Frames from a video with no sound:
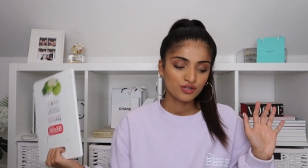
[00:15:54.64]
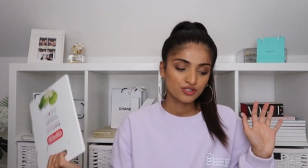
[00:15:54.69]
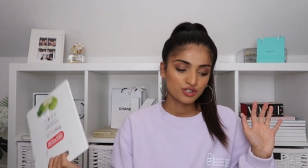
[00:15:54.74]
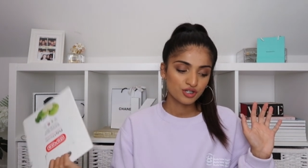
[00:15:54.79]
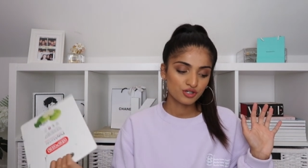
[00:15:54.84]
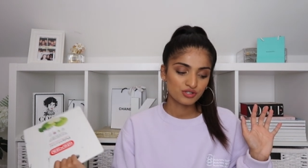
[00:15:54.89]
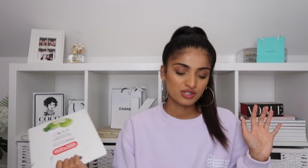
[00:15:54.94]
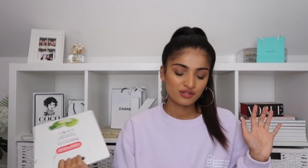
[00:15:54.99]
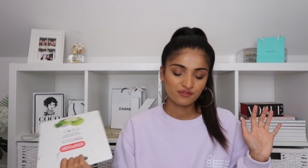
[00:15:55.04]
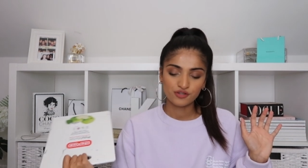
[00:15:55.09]

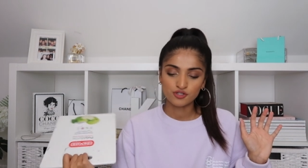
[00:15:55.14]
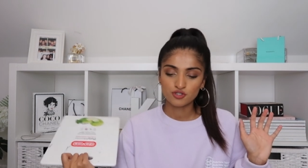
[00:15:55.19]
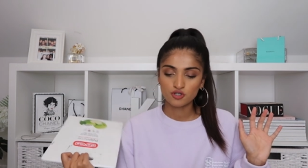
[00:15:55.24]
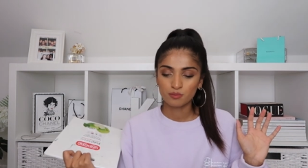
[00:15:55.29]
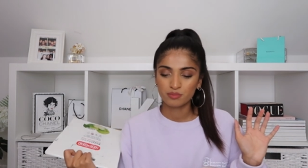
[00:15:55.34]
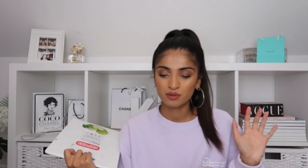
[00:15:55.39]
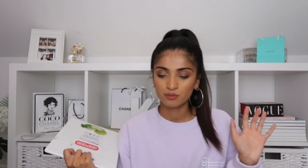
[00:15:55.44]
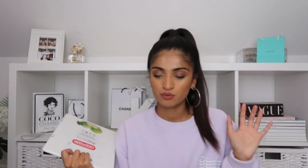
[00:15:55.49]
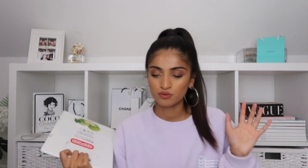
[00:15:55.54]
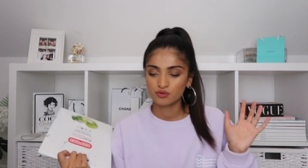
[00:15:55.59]
two different
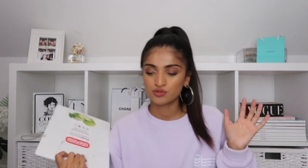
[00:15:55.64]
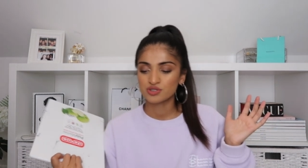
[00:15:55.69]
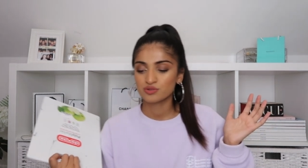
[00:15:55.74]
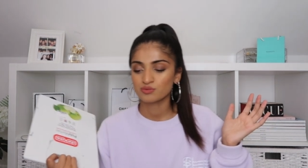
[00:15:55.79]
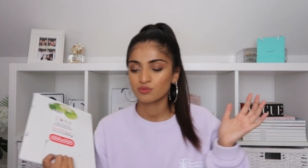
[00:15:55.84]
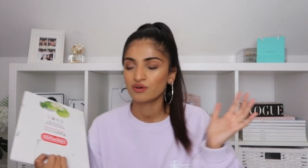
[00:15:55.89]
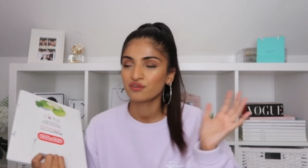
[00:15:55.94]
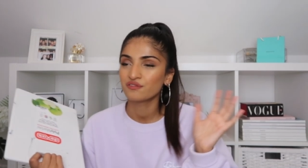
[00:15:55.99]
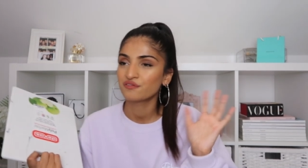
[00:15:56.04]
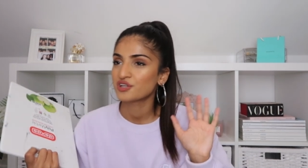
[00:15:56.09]
chopping
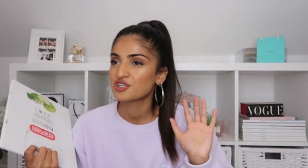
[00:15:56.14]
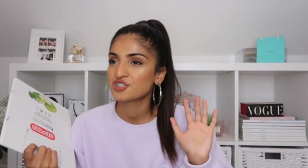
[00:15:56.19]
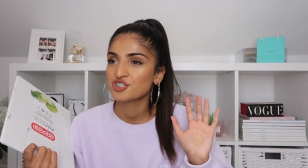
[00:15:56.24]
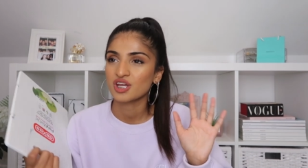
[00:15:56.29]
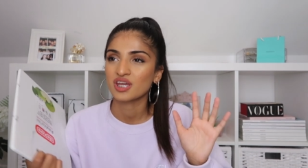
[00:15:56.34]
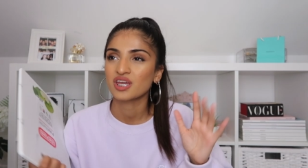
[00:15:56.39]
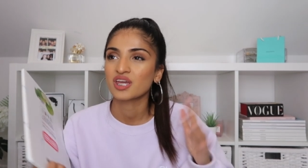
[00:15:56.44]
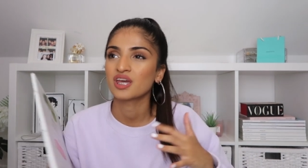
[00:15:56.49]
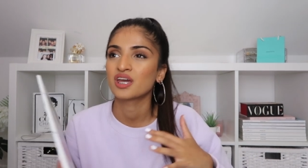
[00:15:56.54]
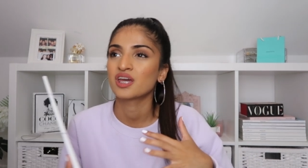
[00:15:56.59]
boards, one for
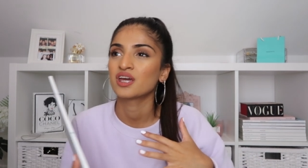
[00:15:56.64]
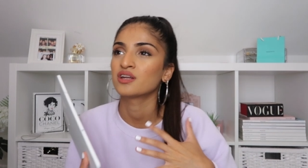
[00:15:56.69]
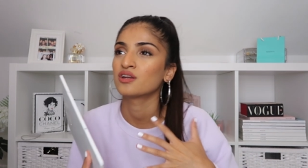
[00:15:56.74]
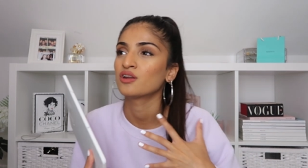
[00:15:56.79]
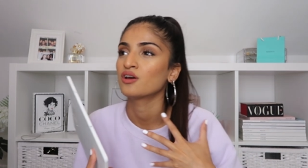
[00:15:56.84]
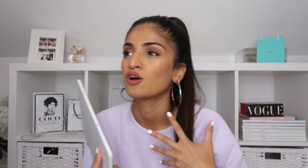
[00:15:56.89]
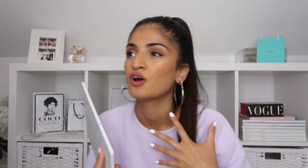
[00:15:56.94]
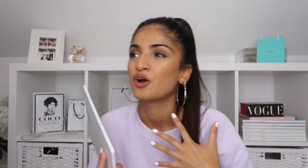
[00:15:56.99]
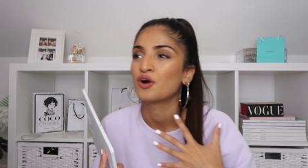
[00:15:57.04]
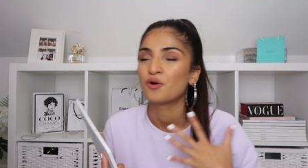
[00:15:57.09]

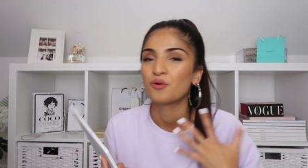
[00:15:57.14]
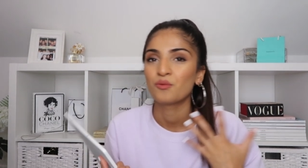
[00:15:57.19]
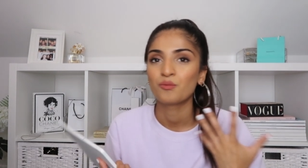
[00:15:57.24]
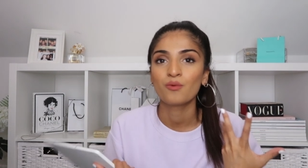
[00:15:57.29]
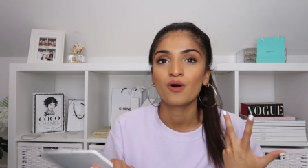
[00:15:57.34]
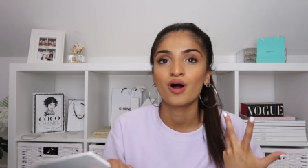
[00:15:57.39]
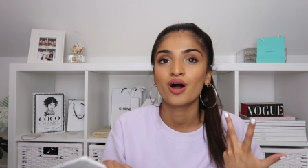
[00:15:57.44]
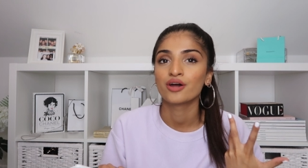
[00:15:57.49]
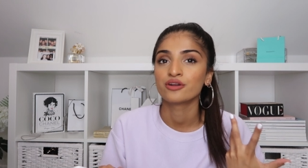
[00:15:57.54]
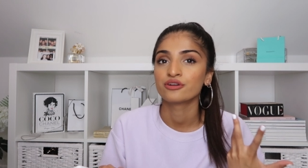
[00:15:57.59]
chicken,
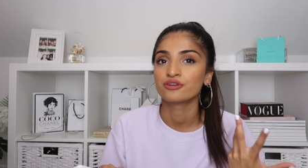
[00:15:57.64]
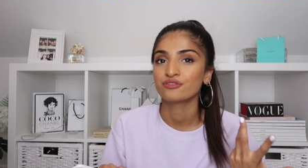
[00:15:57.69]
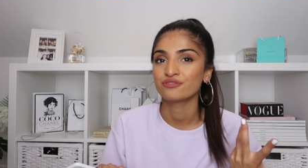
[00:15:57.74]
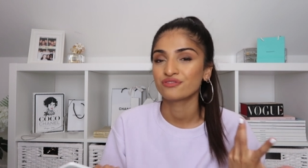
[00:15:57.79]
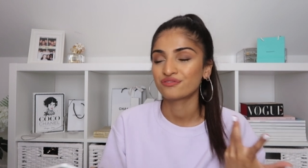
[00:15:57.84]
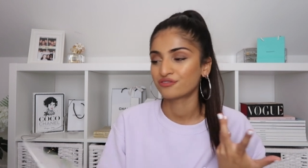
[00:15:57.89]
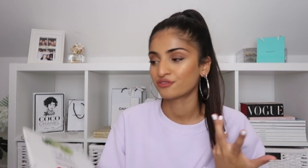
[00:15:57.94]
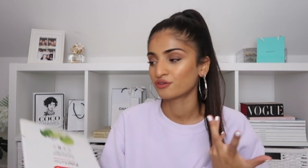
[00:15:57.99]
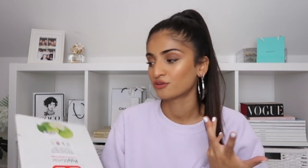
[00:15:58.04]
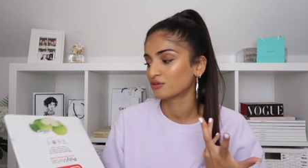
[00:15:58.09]
one
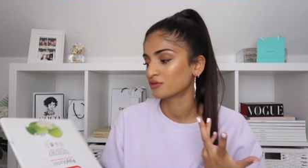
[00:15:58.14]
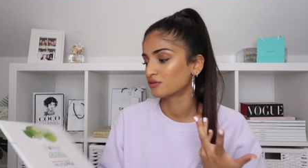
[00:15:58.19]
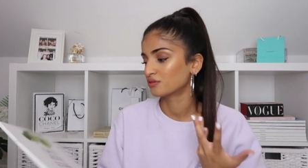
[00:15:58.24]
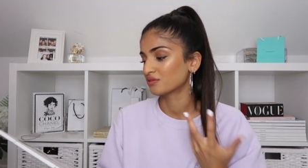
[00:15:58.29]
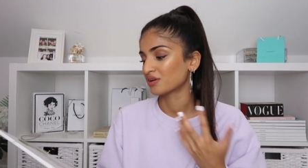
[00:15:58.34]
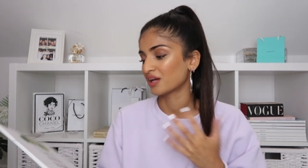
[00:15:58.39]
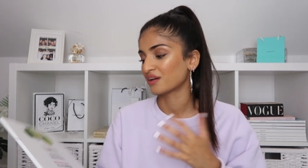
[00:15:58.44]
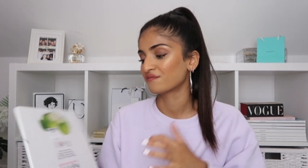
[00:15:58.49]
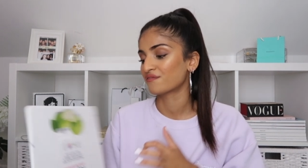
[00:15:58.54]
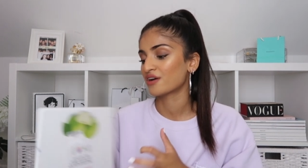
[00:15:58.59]

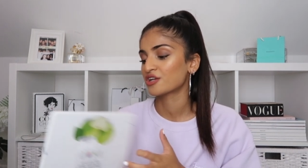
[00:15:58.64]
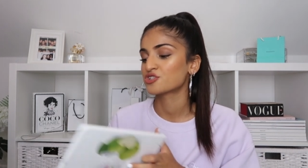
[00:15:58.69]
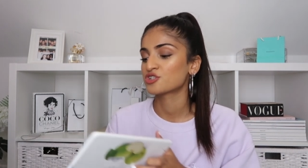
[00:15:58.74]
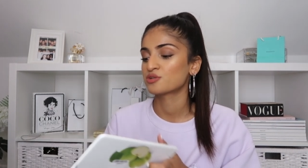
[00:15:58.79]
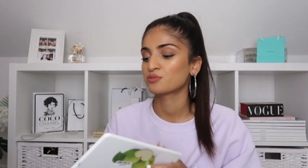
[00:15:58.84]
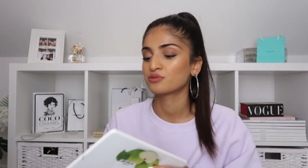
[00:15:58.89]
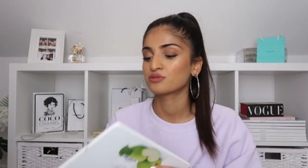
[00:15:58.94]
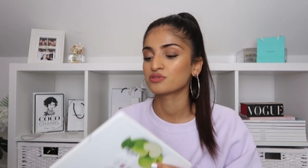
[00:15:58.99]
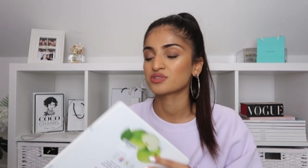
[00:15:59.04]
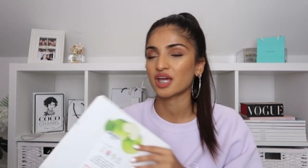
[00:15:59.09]
for like
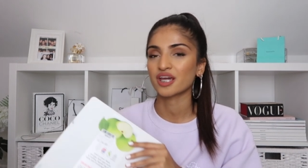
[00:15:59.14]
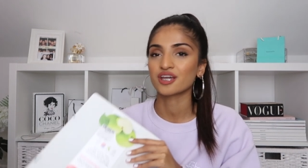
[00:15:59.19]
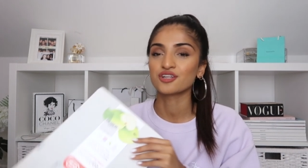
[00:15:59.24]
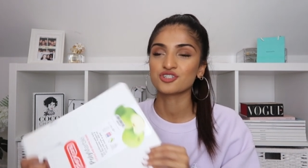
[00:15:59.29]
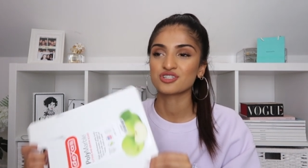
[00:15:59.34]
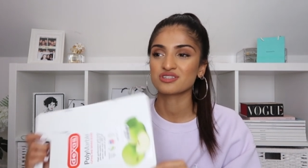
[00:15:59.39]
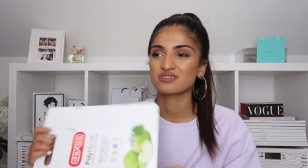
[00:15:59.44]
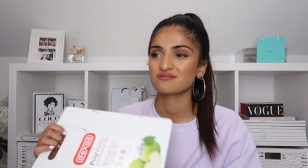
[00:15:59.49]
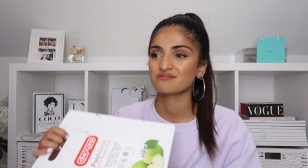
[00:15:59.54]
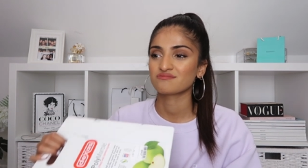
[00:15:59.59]
vegetables. I can
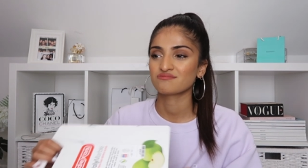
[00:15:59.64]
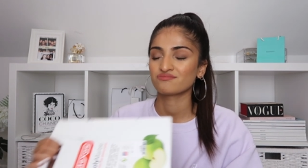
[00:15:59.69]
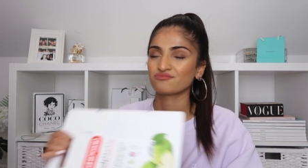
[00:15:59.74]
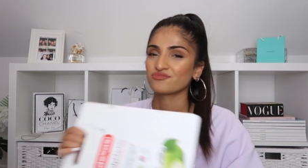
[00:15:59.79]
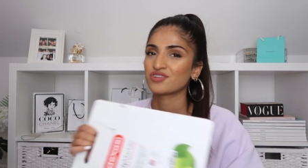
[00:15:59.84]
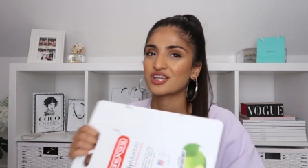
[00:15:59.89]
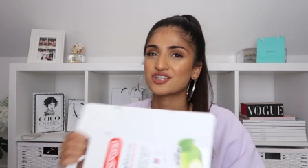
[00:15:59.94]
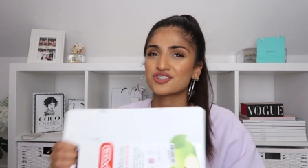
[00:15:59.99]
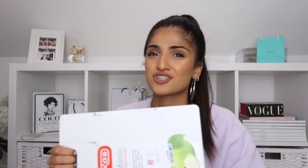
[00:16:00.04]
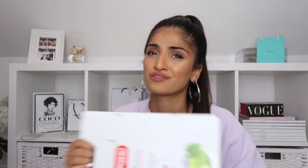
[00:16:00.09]
just
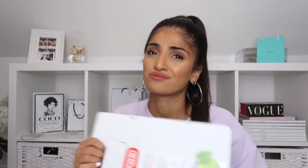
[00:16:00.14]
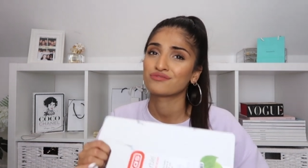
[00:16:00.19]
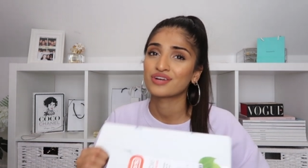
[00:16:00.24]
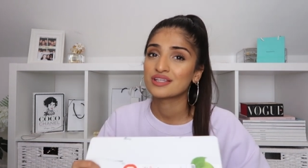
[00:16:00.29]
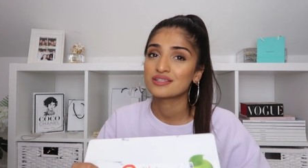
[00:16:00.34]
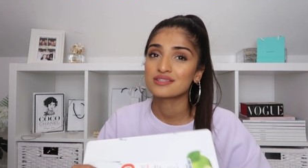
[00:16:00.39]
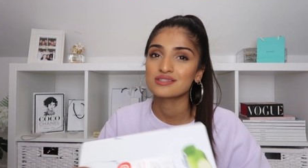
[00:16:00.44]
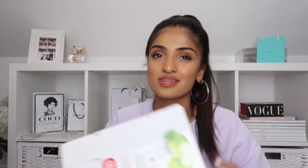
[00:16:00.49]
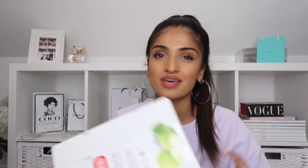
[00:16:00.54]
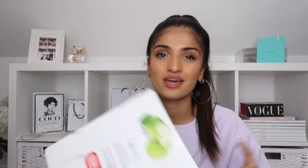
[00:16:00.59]
literally
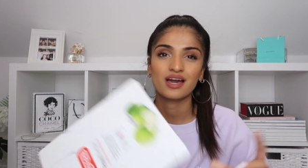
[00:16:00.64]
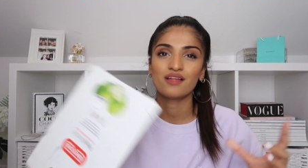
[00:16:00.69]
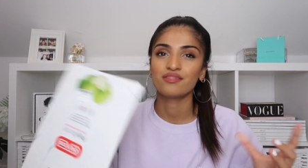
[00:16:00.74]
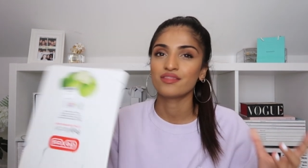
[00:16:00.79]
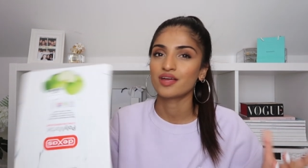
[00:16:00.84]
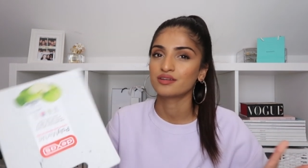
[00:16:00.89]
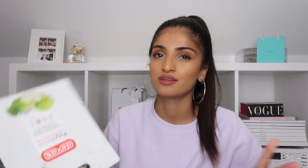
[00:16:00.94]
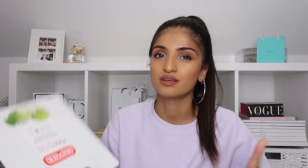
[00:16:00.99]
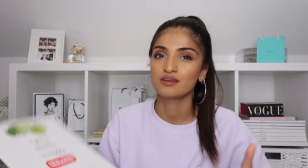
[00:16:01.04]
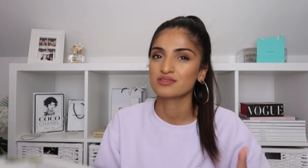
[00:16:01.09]
rinse it
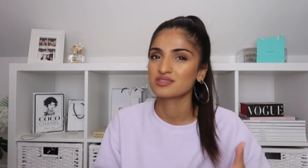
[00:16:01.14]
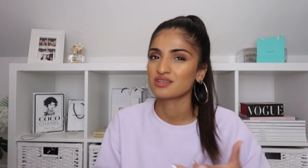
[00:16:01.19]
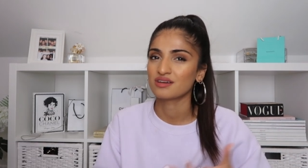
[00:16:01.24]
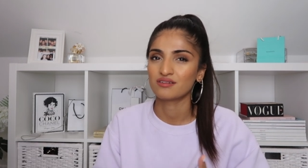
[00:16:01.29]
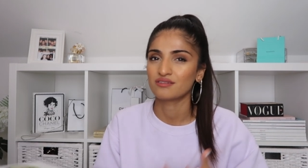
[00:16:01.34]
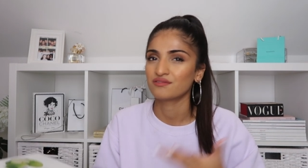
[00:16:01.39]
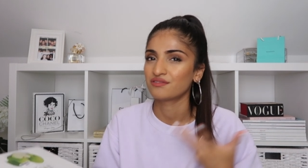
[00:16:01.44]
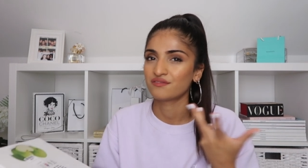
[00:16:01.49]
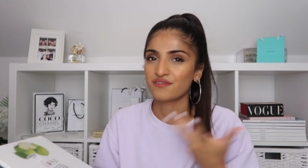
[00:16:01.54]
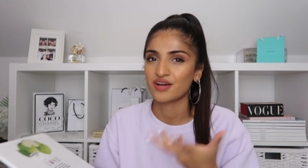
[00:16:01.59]
and then use
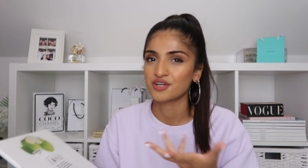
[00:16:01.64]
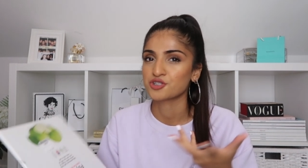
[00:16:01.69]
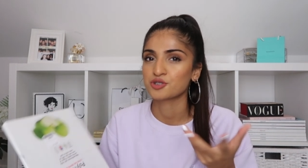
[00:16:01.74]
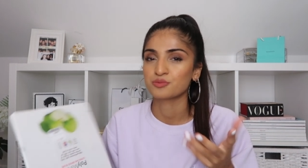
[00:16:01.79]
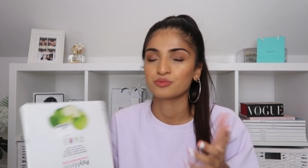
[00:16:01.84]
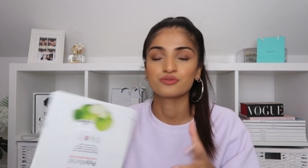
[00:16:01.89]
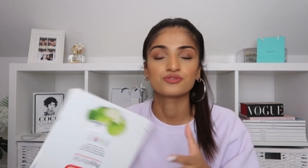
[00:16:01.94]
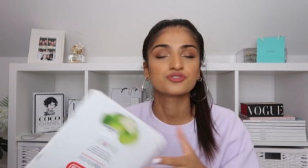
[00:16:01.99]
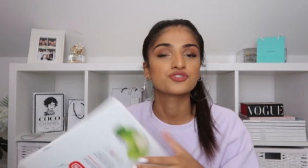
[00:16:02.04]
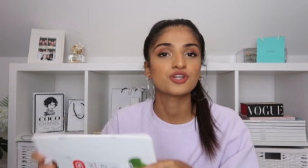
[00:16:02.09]
it for
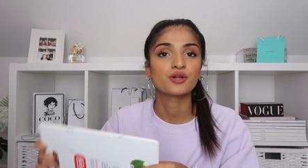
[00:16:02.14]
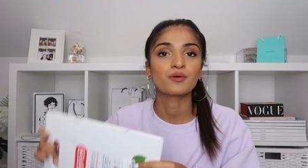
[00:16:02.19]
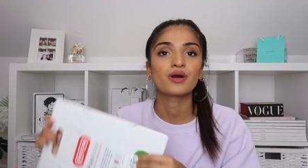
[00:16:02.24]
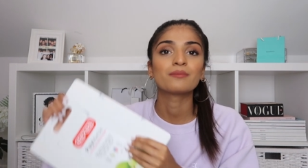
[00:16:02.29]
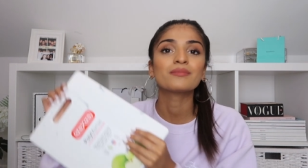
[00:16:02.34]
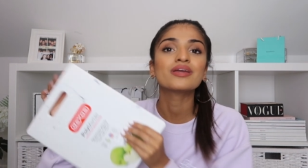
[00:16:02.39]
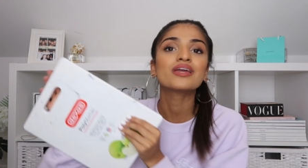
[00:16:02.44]
vegetables. Do you know what I